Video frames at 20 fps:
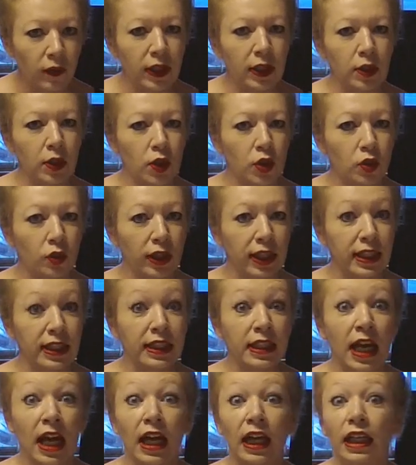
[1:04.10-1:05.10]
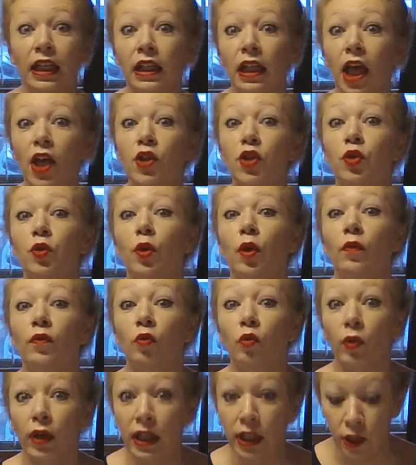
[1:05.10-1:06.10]
of industries, cluster
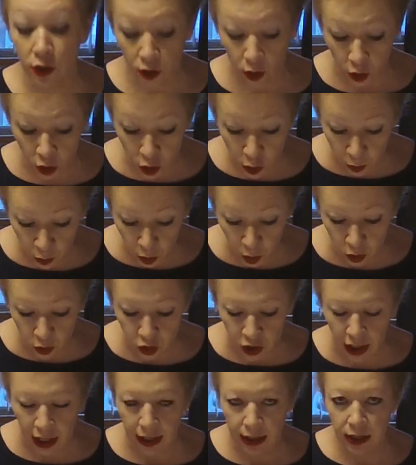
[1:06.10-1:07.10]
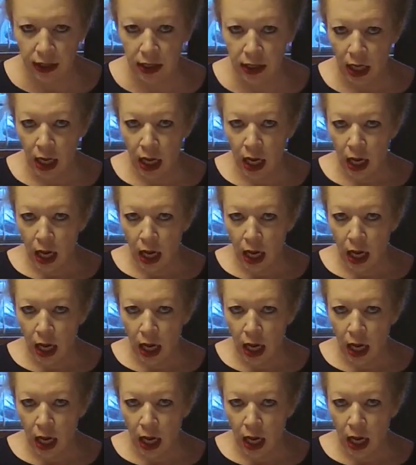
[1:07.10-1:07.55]
of research projects.